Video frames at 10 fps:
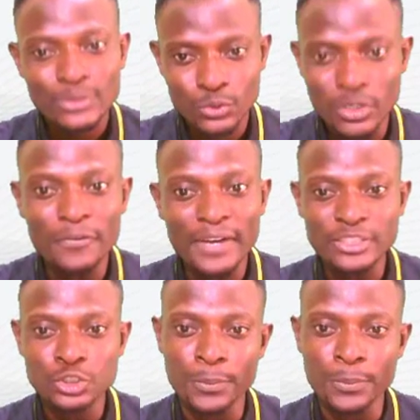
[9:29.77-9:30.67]
Do not
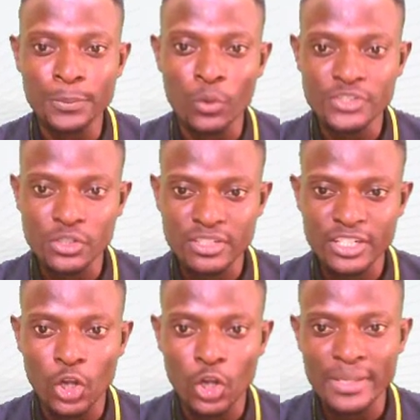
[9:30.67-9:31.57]
forget to drop your questions in
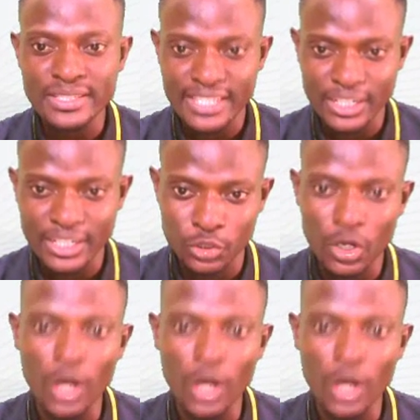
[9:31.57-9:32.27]
the comment section.